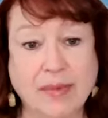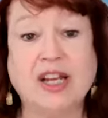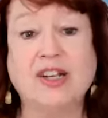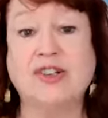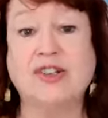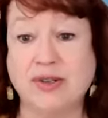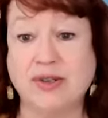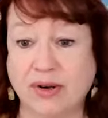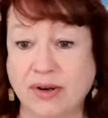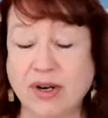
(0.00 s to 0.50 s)
And
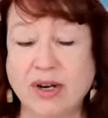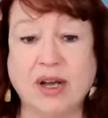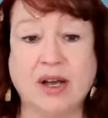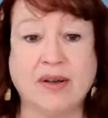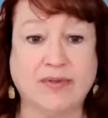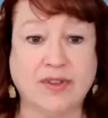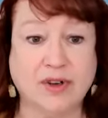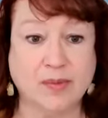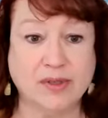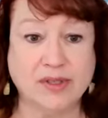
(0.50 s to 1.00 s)
sure
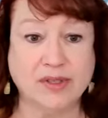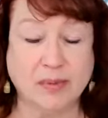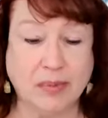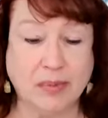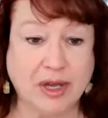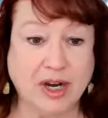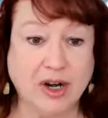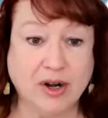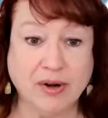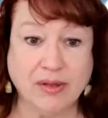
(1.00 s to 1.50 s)
enough, there was a
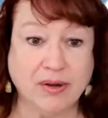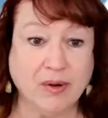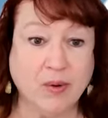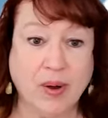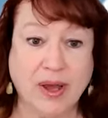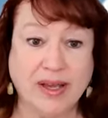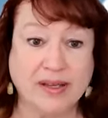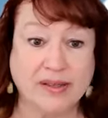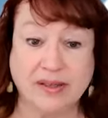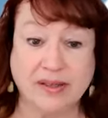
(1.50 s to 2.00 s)
big
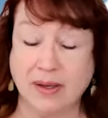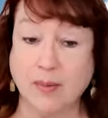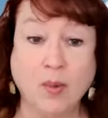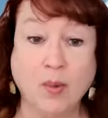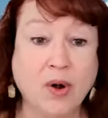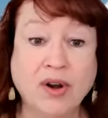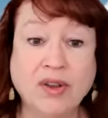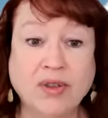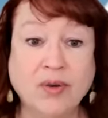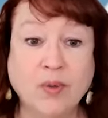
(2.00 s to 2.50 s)
earthquake
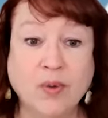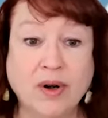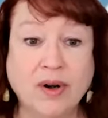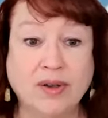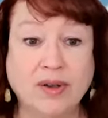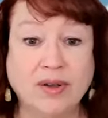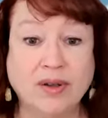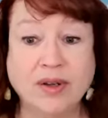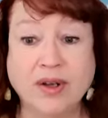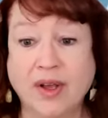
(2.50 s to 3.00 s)
somewhere in the
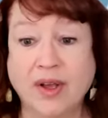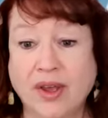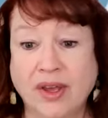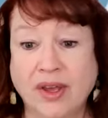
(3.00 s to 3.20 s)
world.